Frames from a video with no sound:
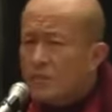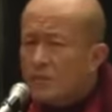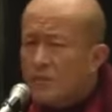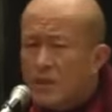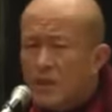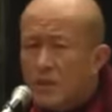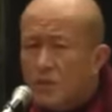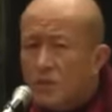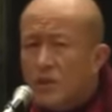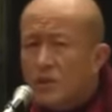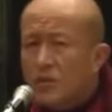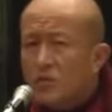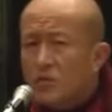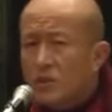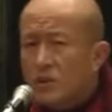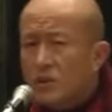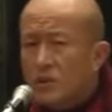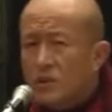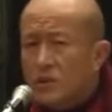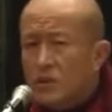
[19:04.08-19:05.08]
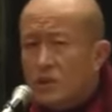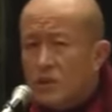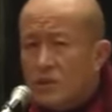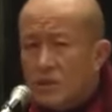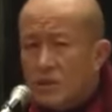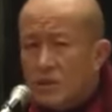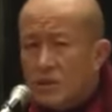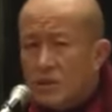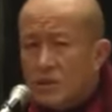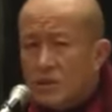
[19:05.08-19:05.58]
There's many ways to
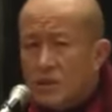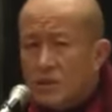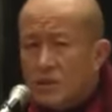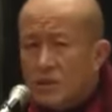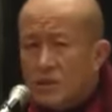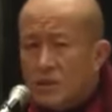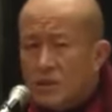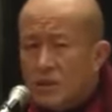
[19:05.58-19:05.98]
understand this.